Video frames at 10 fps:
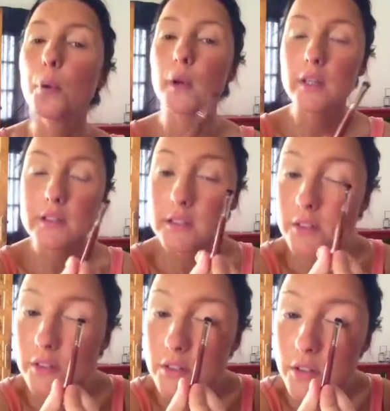because it
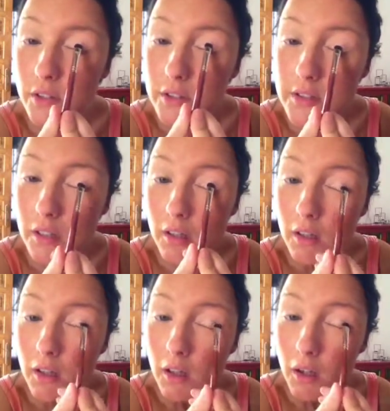does just
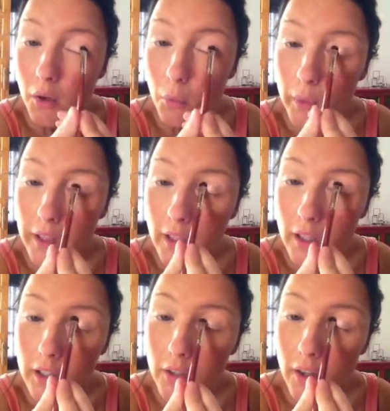
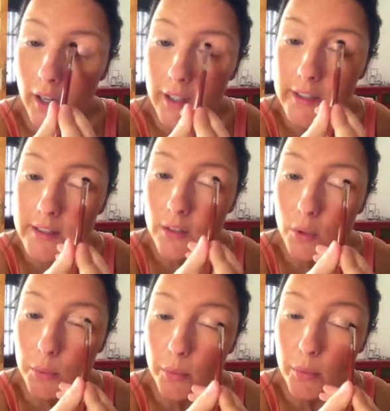wake your eyes
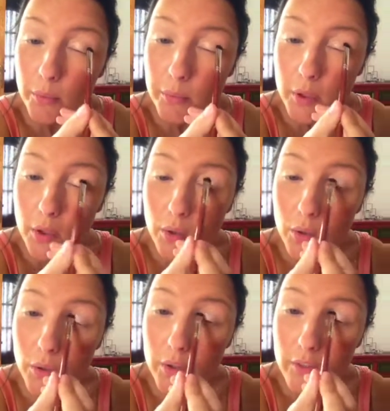up
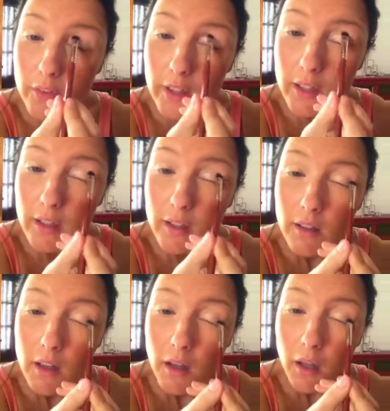beautifully
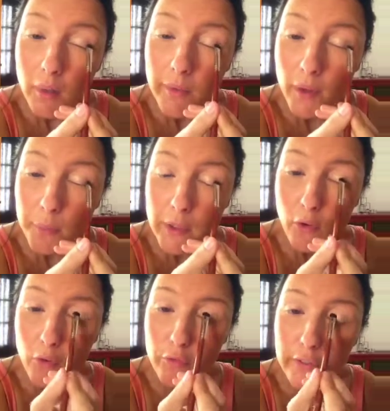and without
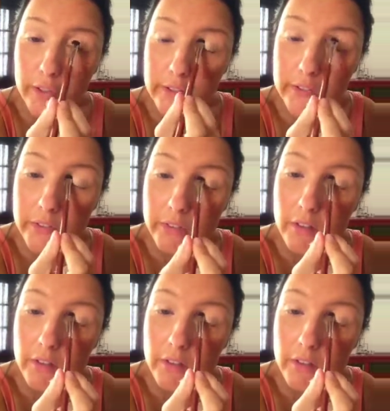being obvious.